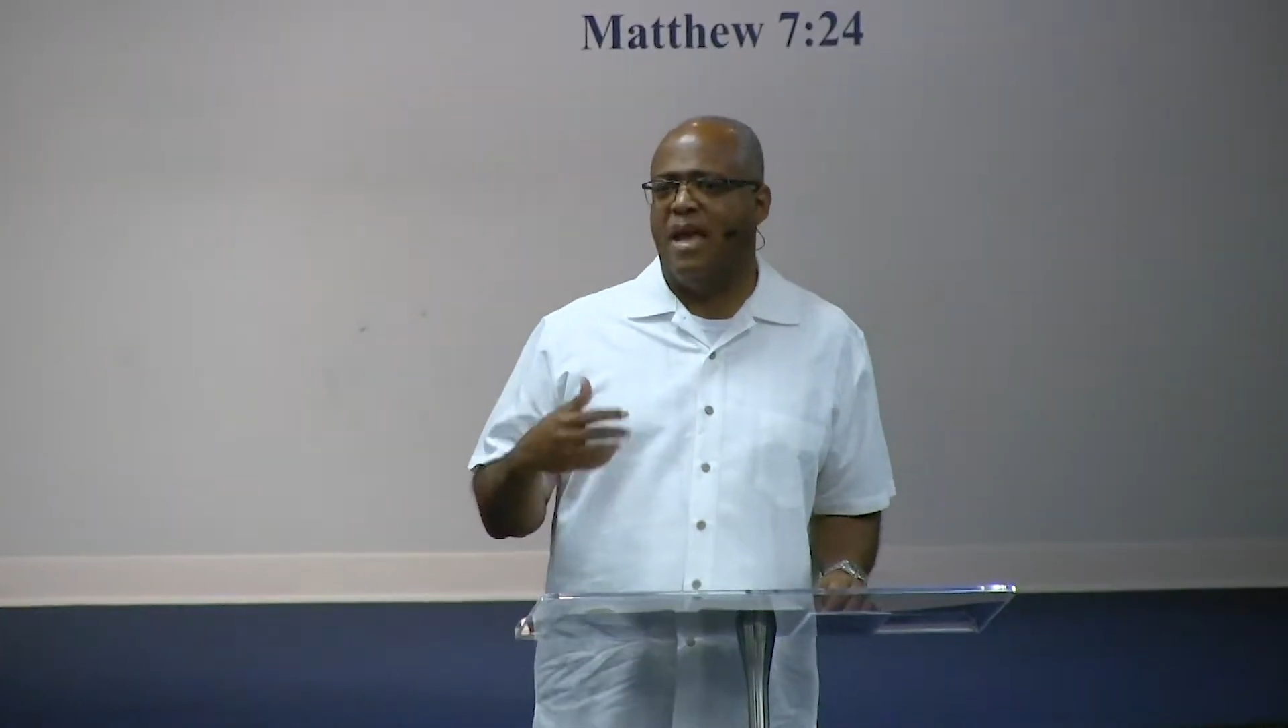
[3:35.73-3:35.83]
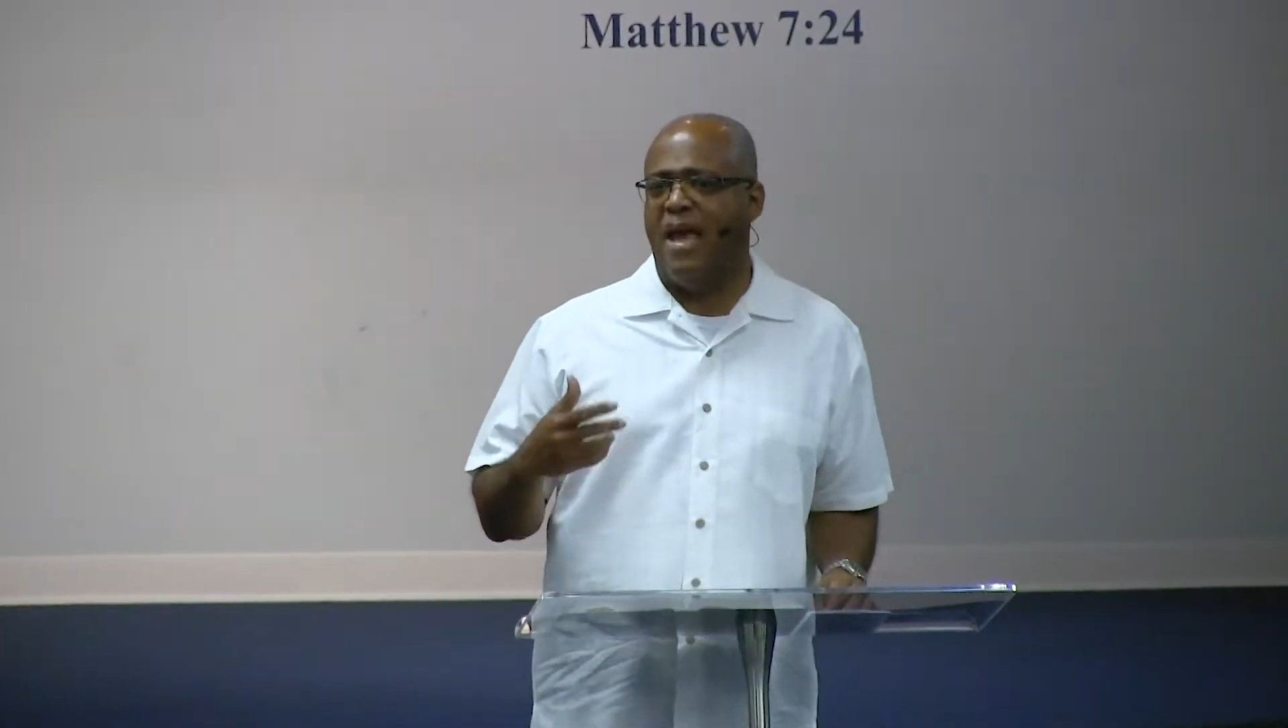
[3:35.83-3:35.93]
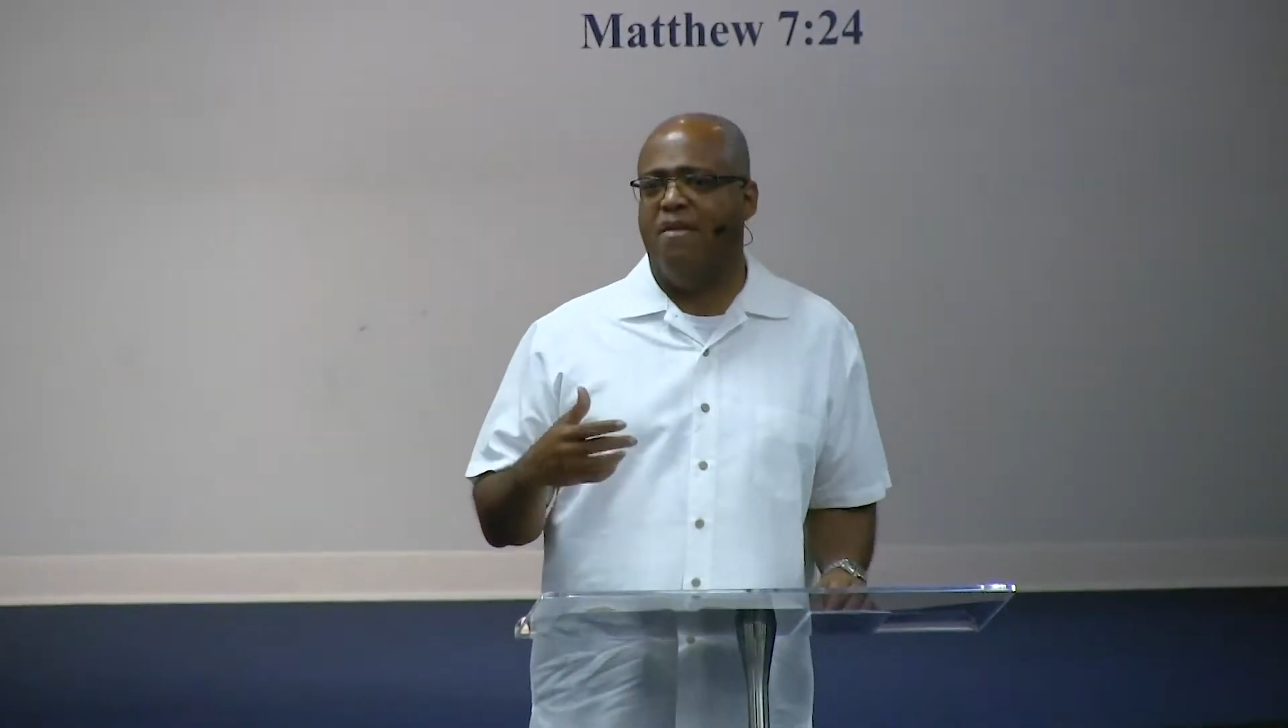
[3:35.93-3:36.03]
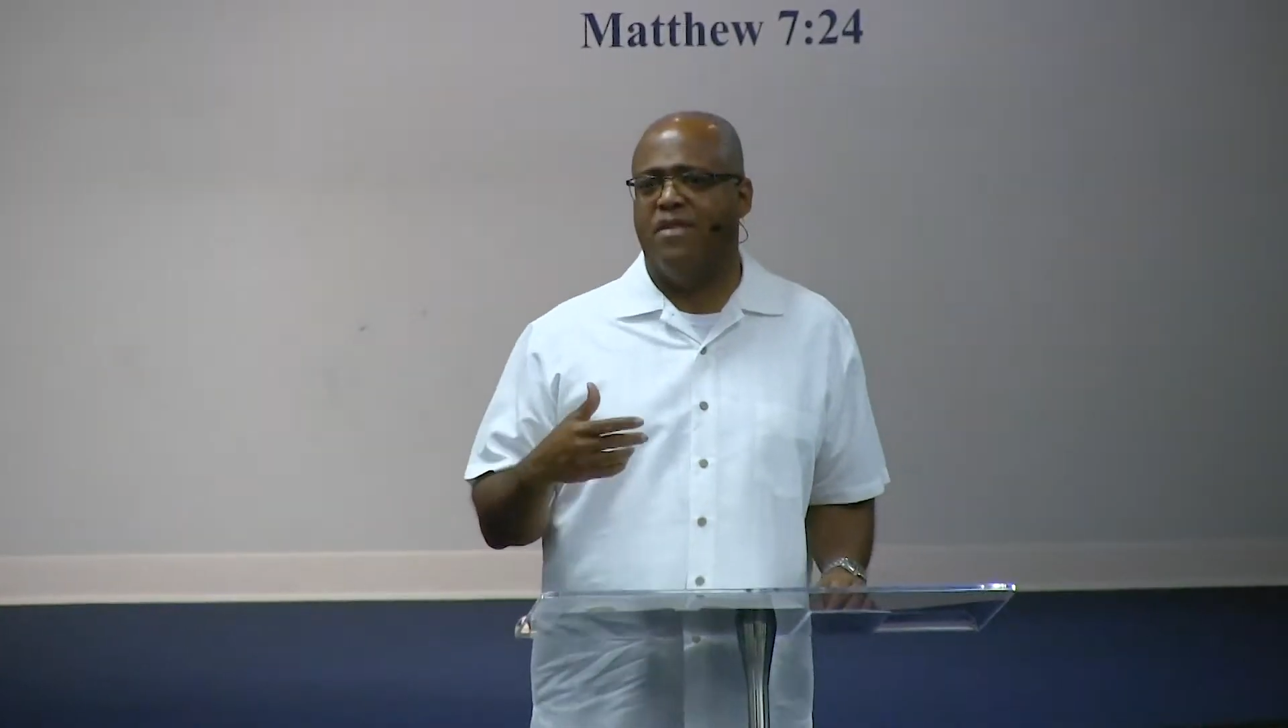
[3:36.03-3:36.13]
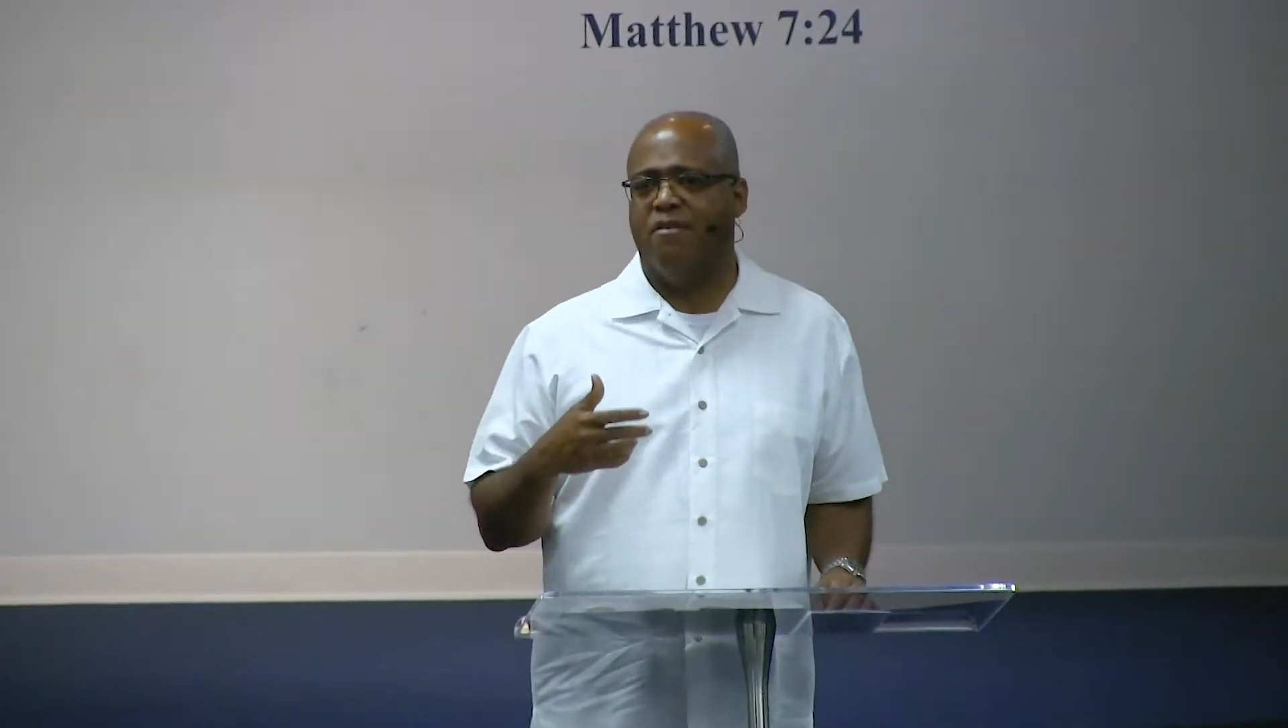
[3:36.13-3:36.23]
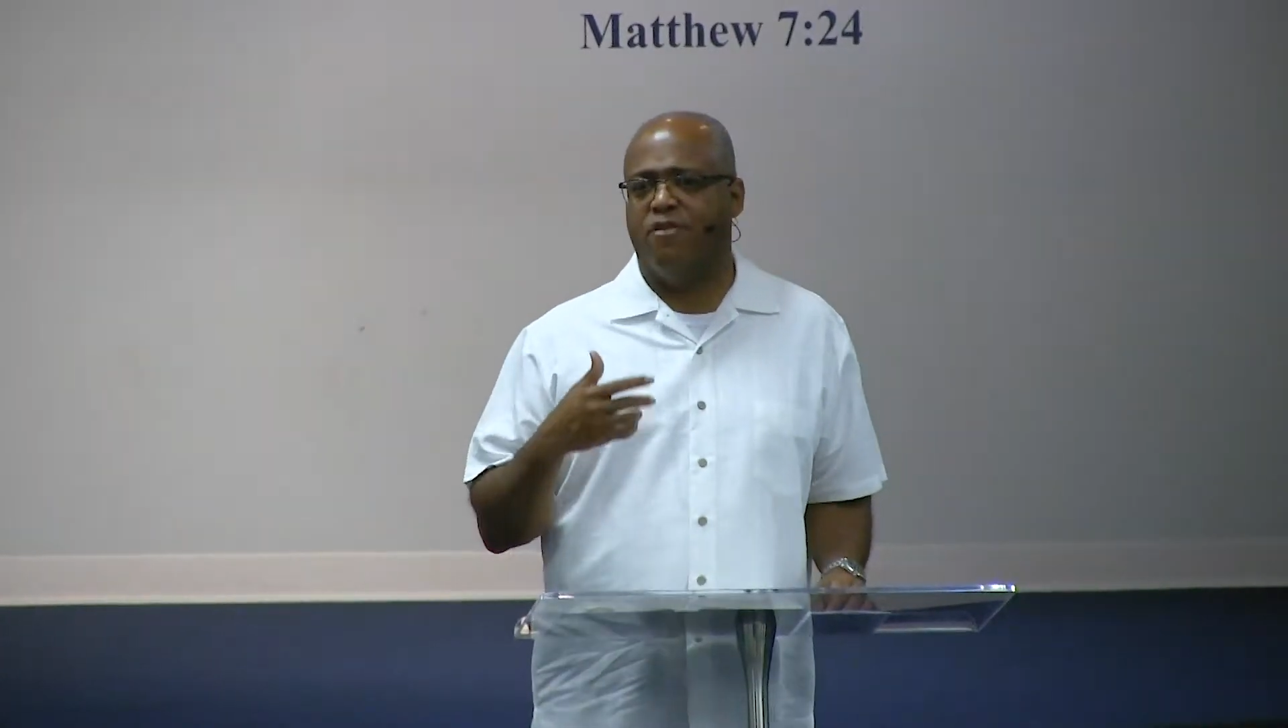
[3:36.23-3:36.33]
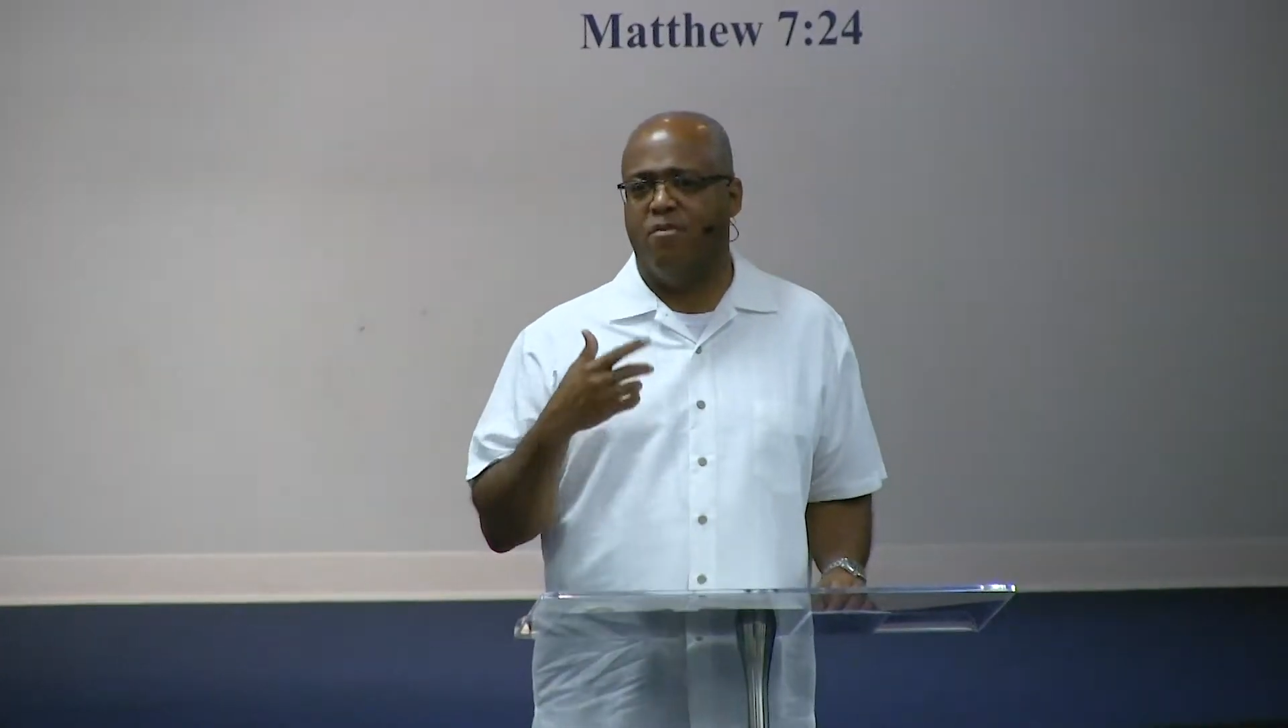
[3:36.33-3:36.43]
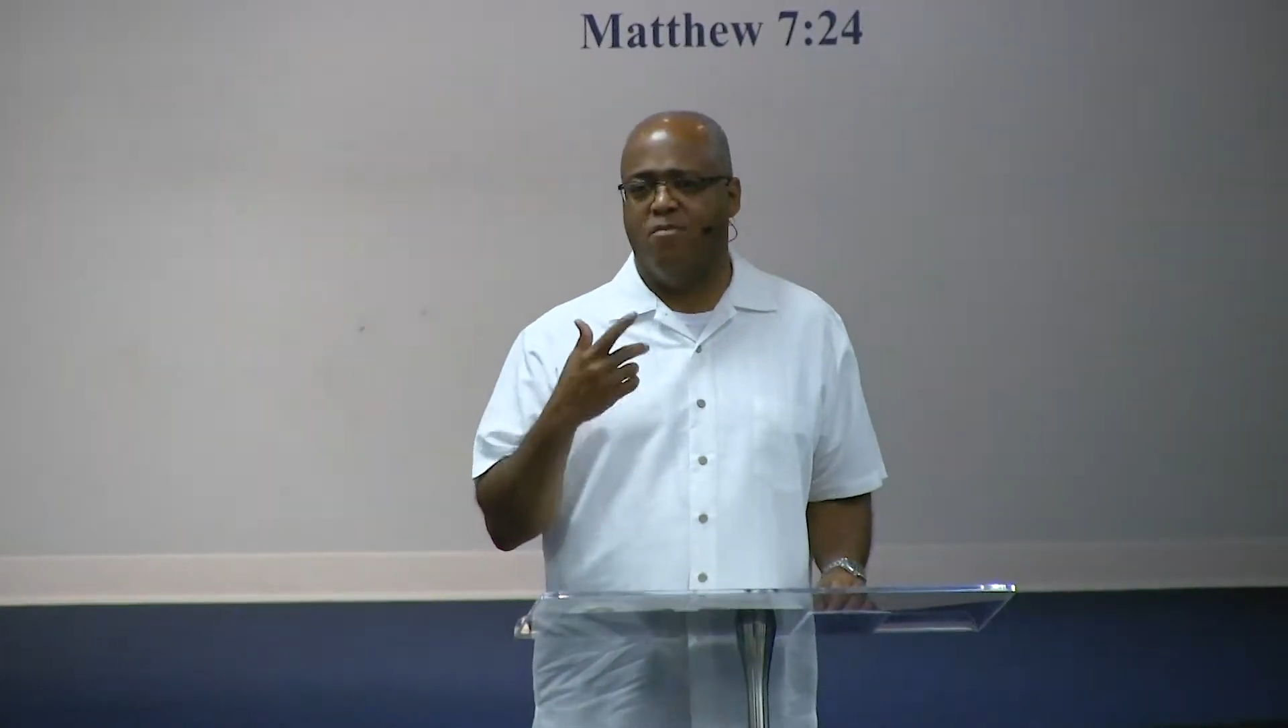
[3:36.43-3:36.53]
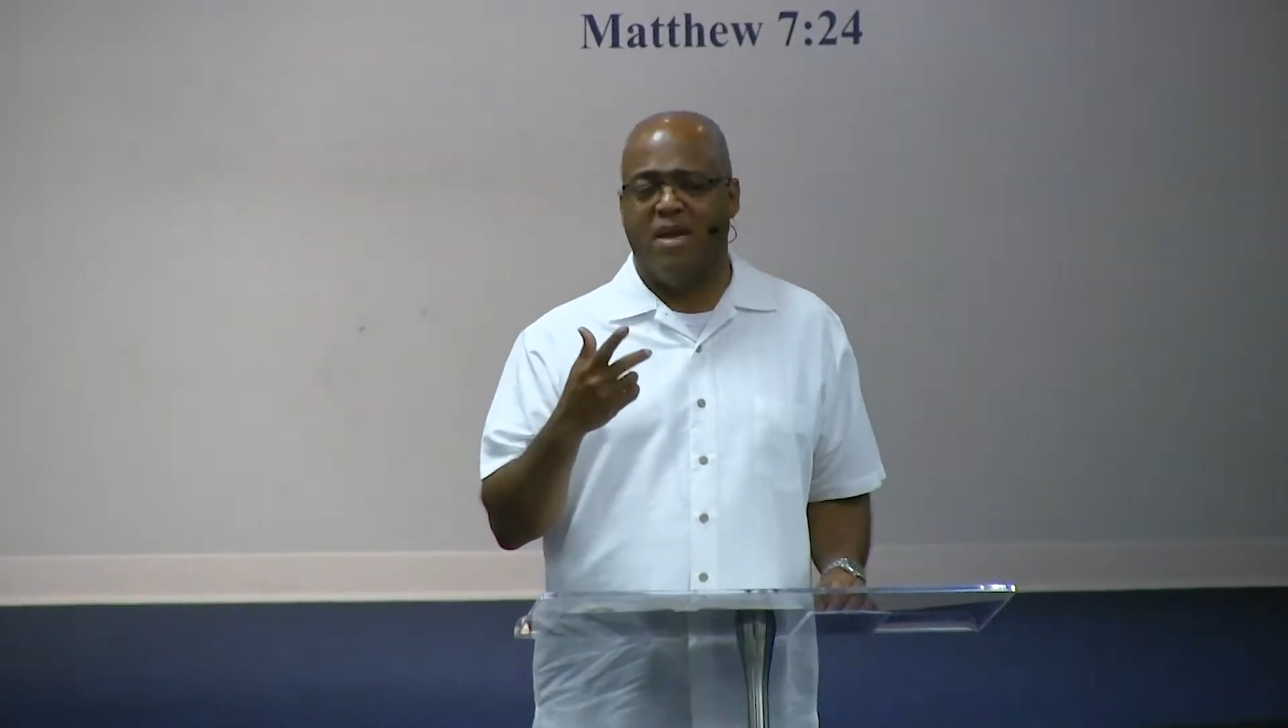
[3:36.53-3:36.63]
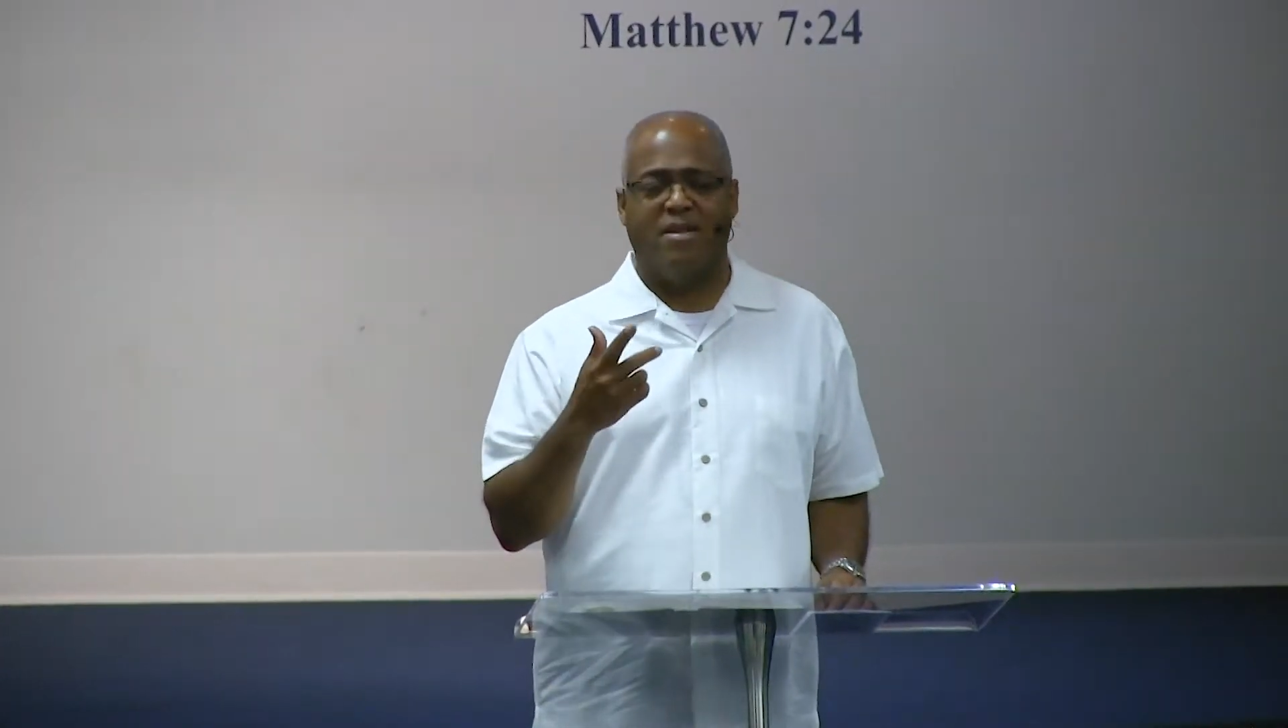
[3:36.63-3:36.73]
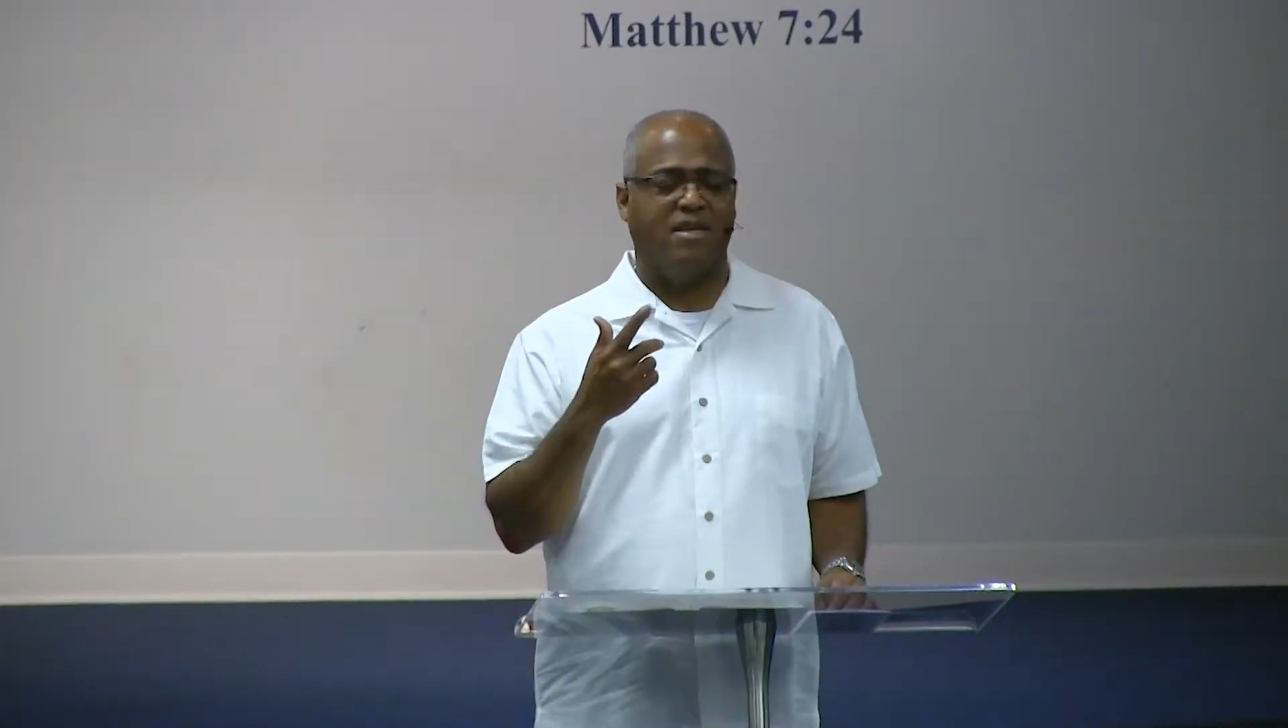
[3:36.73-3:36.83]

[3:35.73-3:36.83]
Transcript: to have that from a man